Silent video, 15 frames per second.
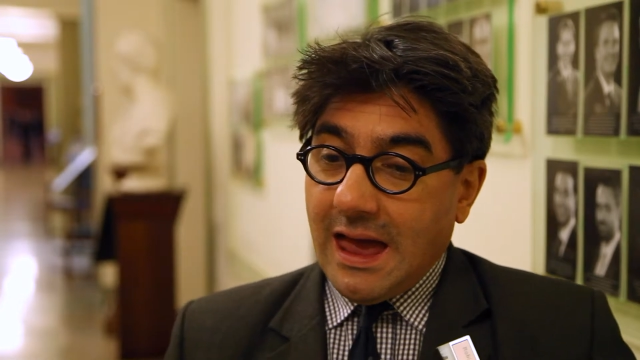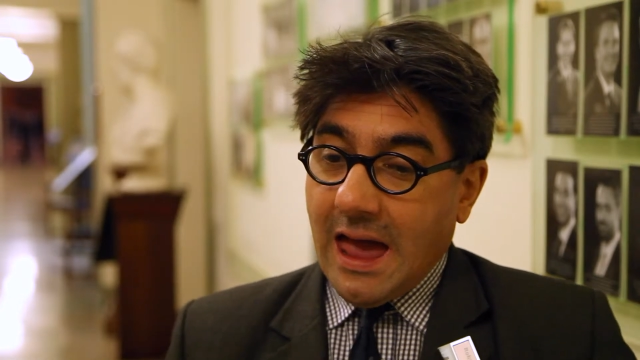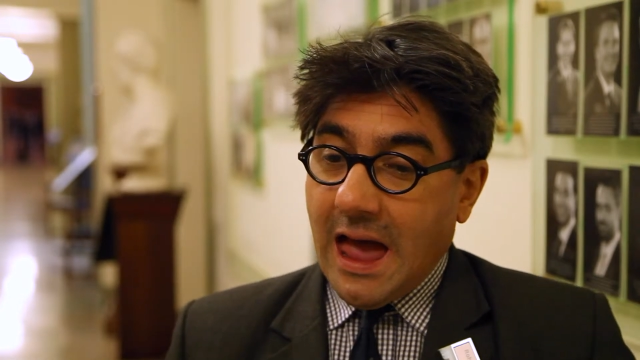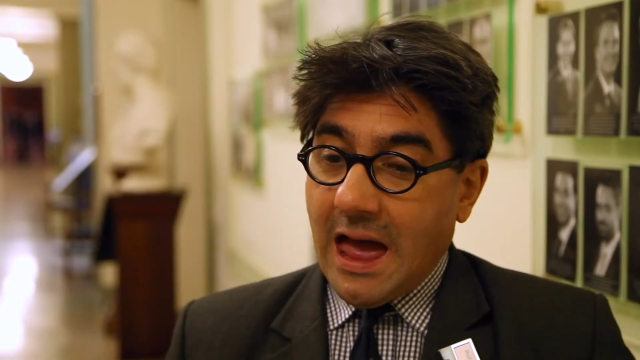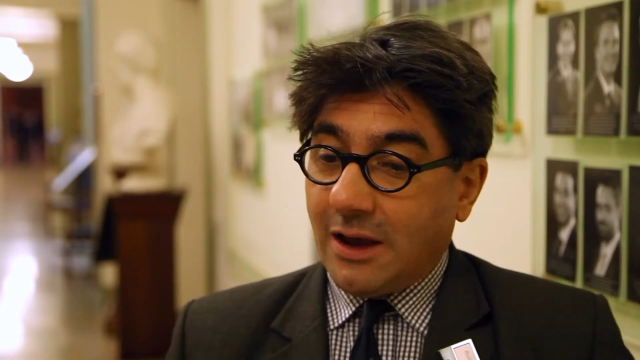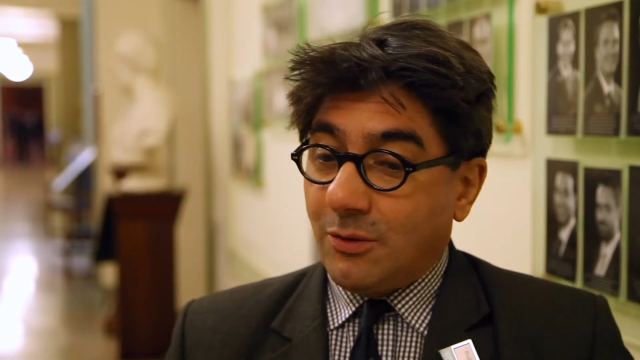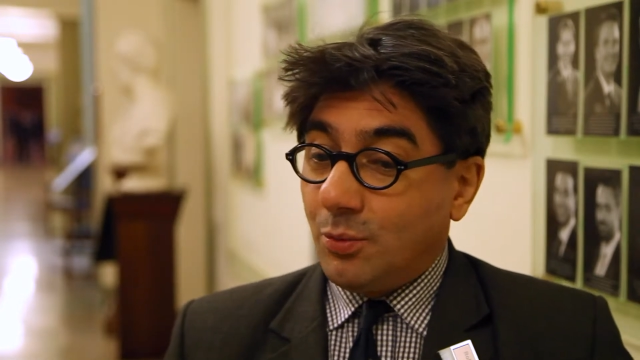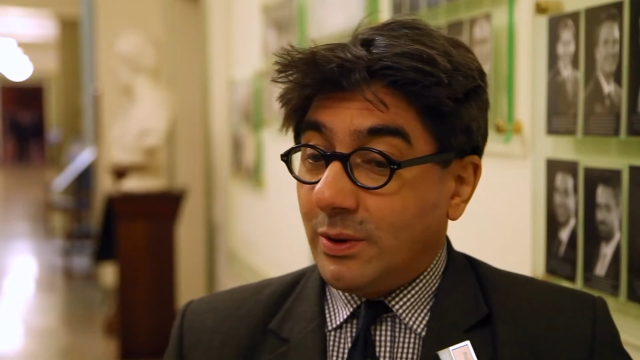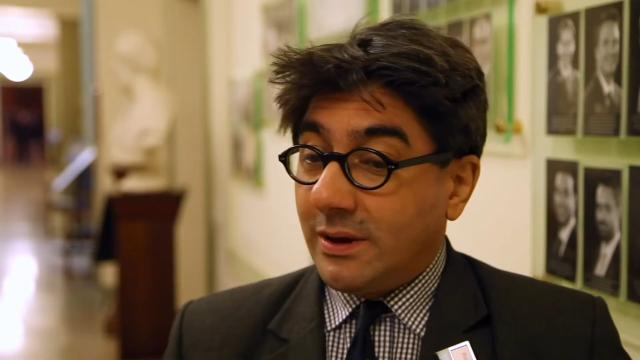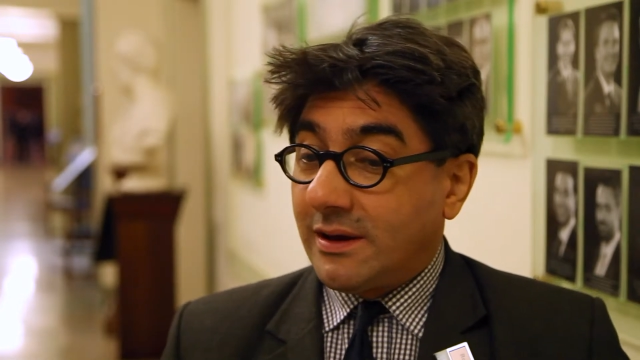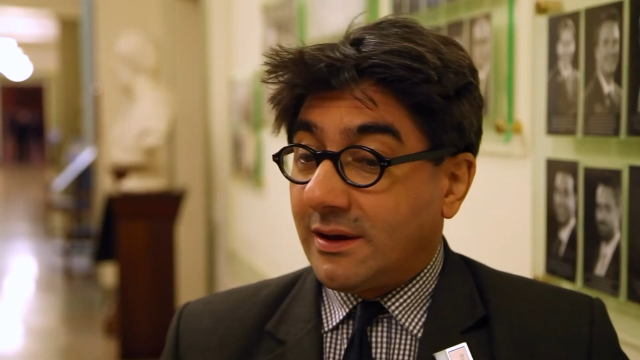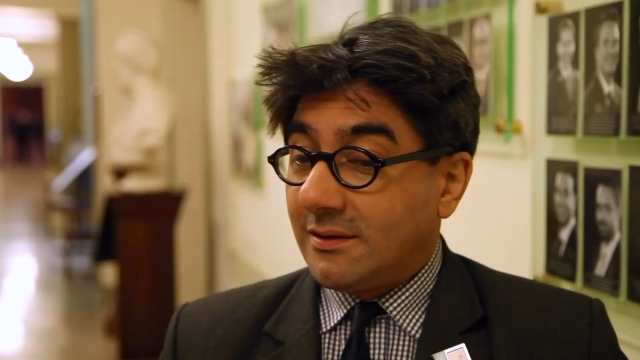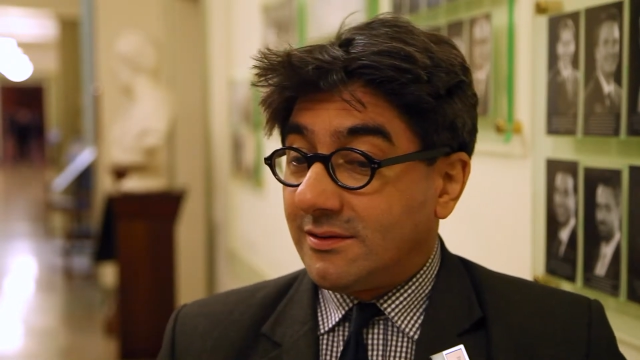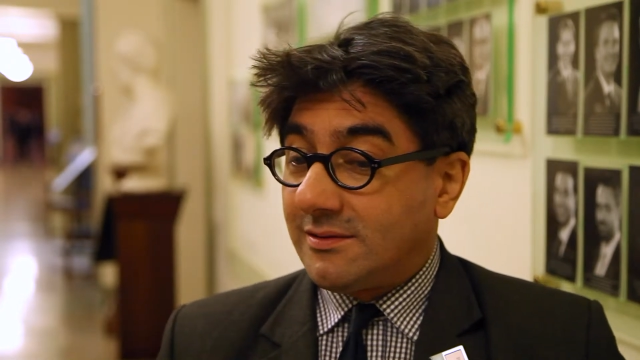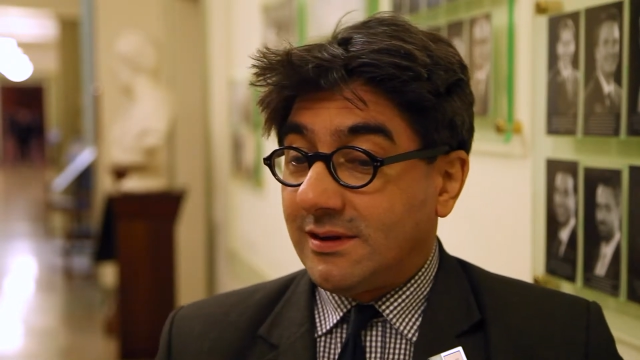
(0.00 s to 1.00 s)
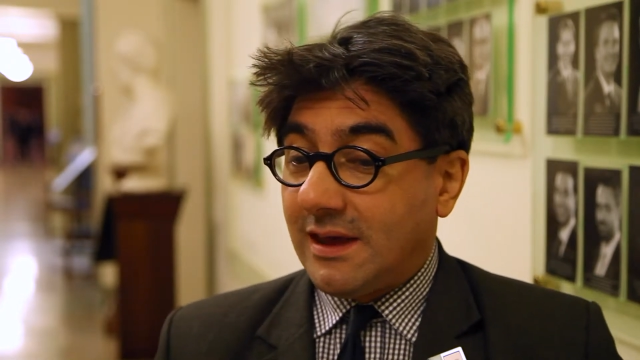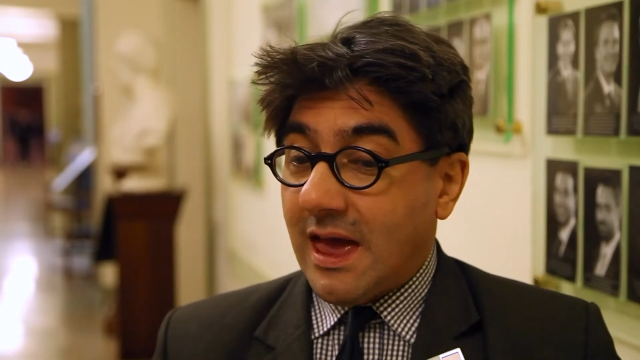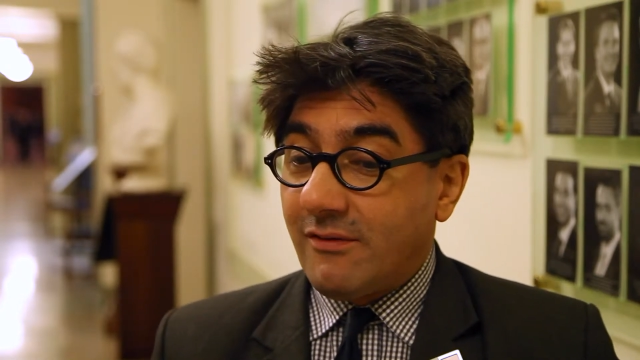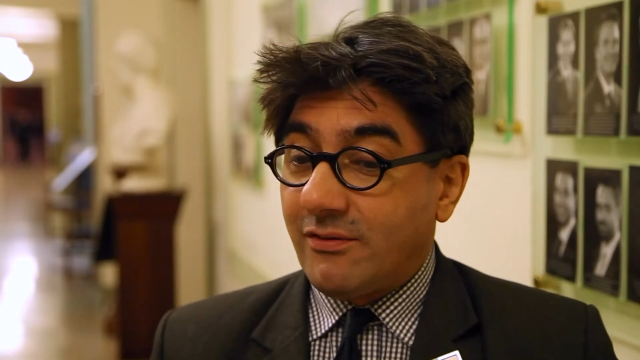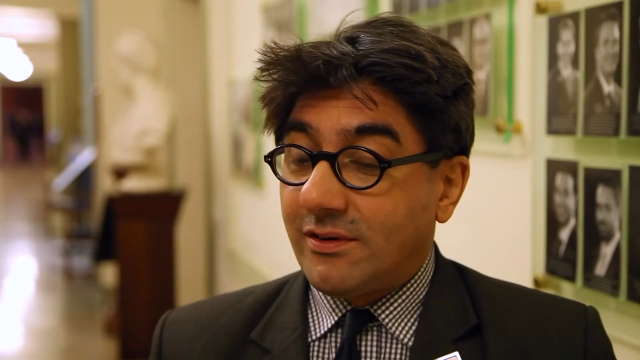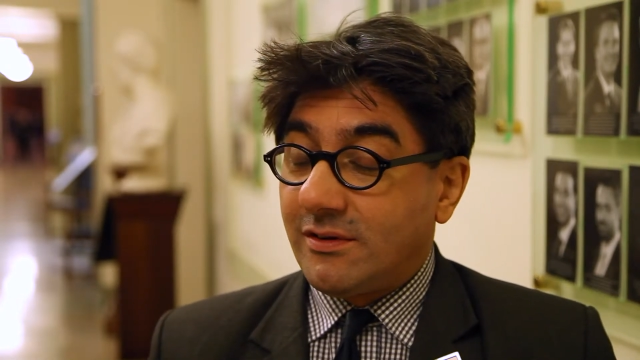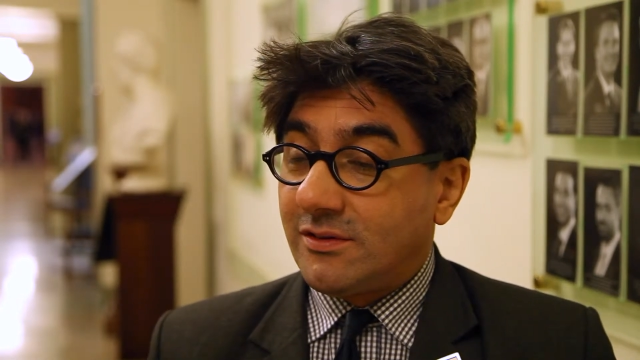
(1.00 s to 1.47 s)
And we can see
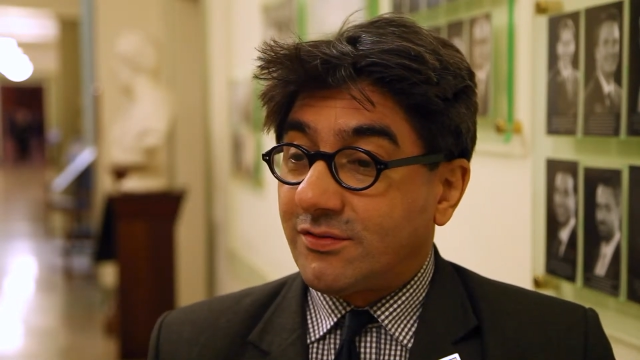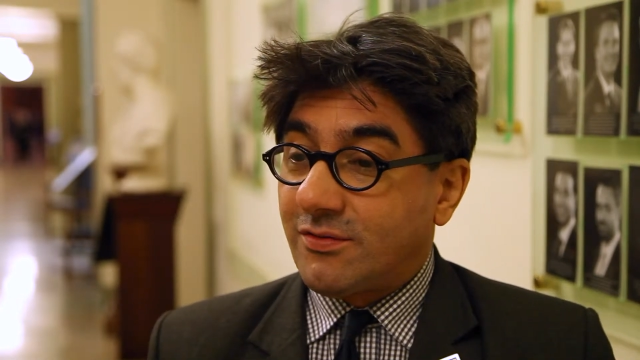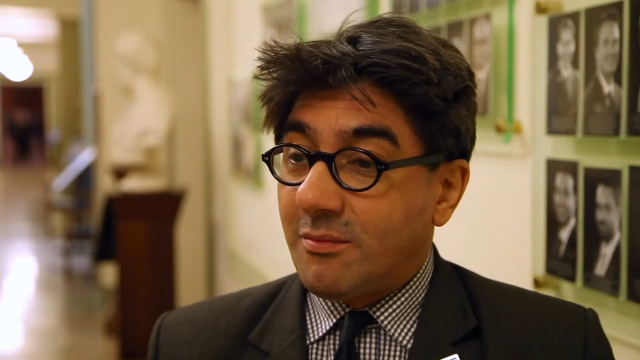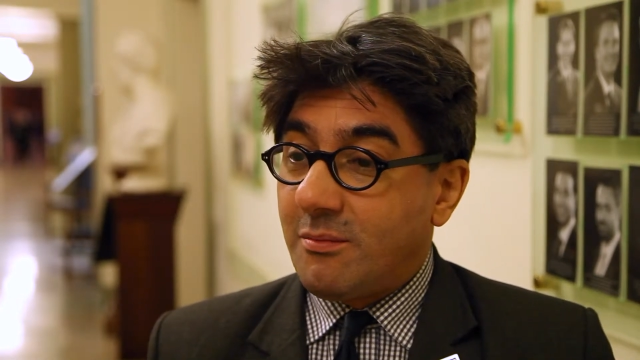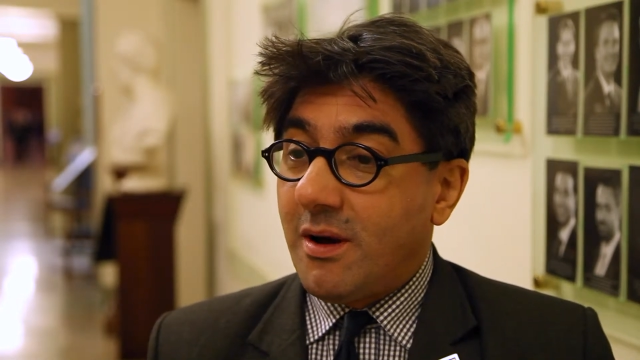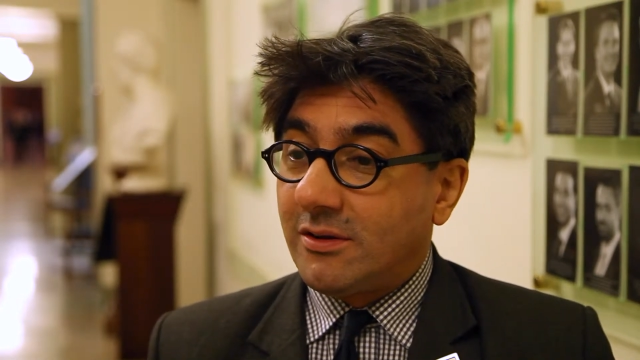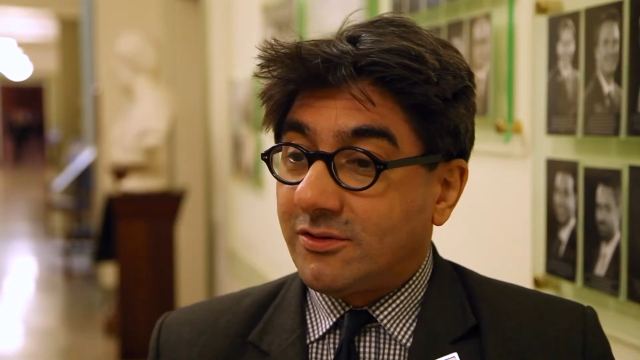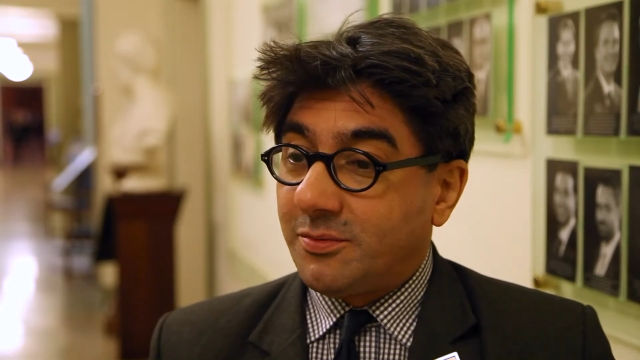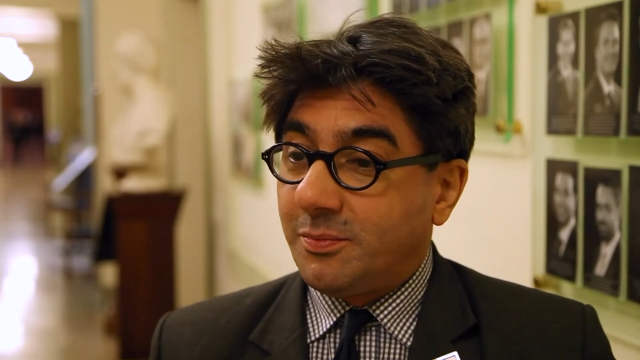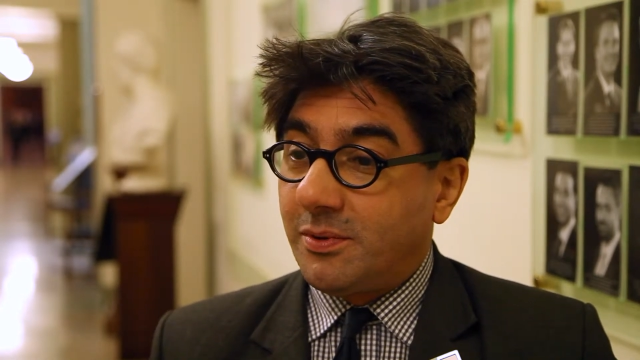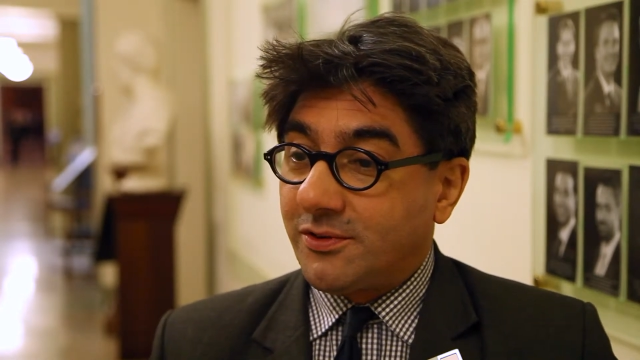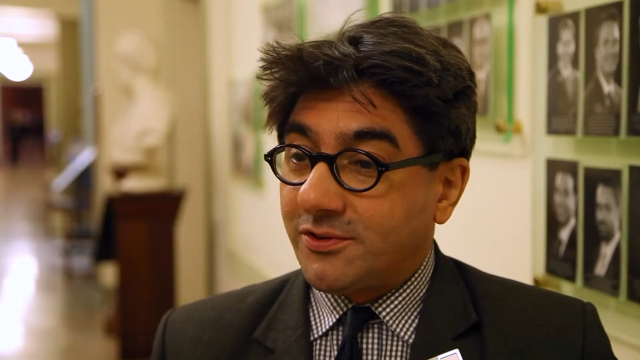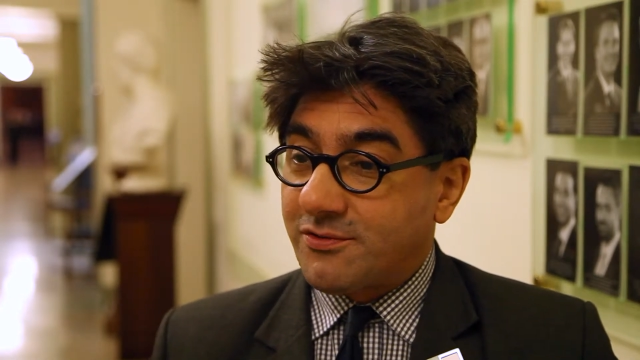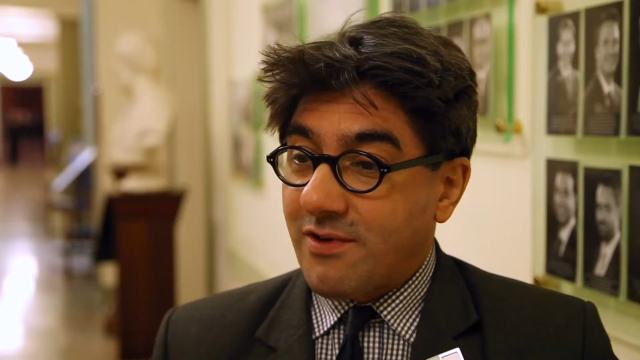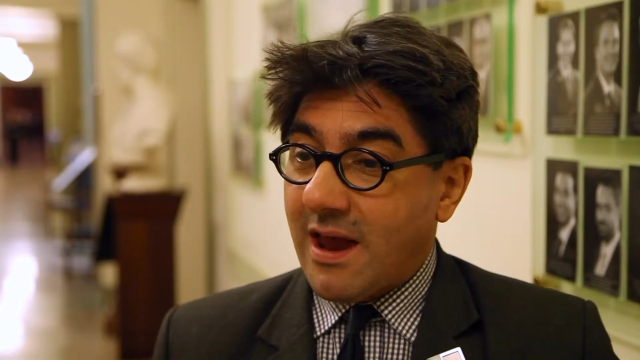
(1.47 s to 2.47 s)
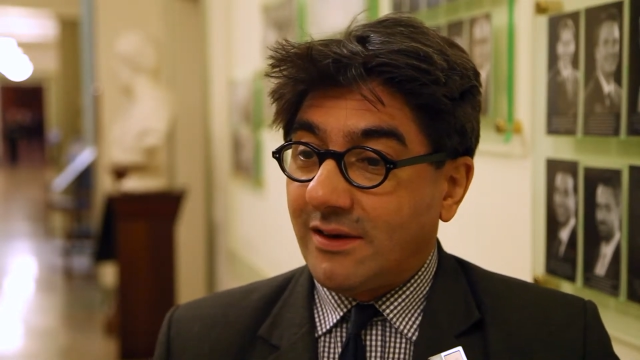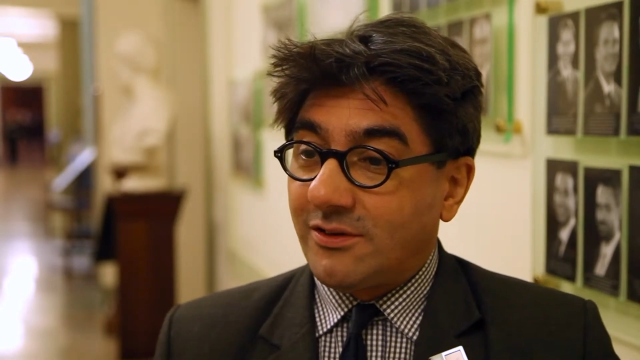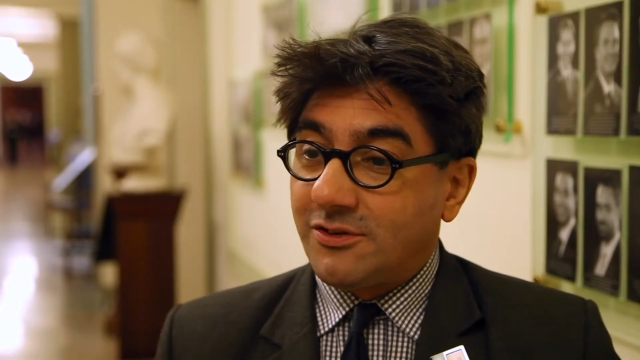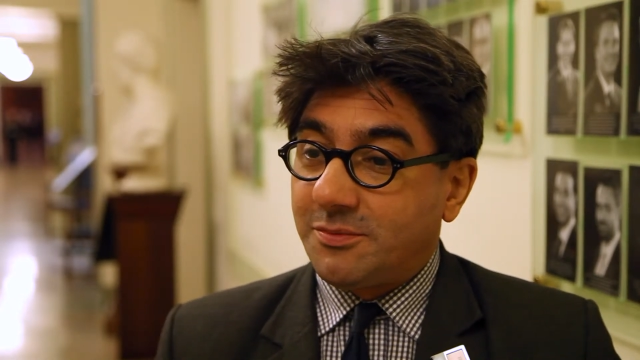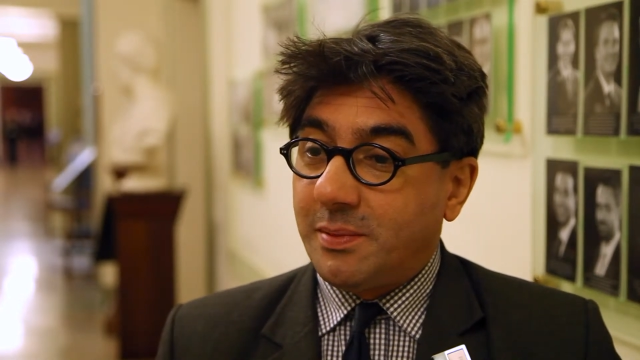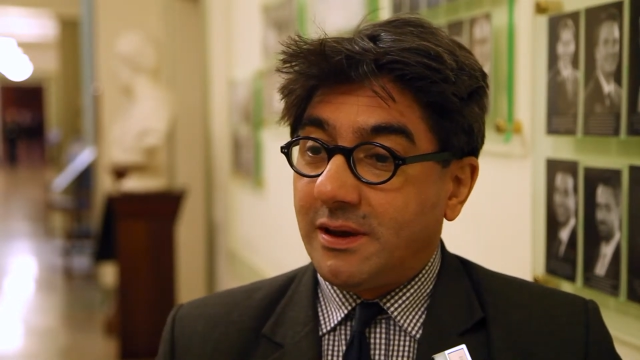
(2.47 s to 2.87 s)
evidence from multiple strands,